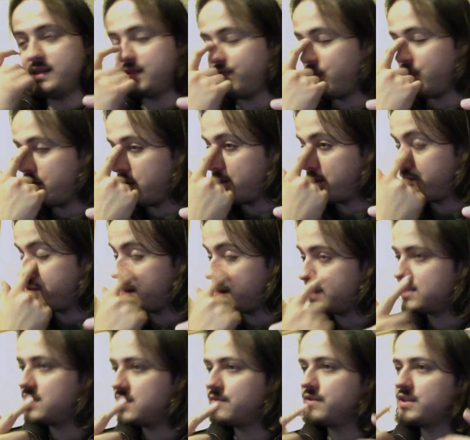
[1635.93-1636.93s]
very
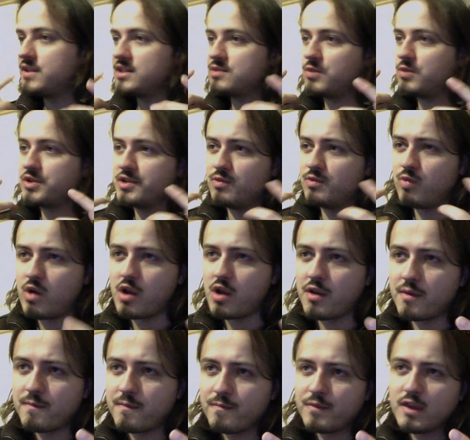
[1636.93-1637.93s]
oppressive, and that's what you want.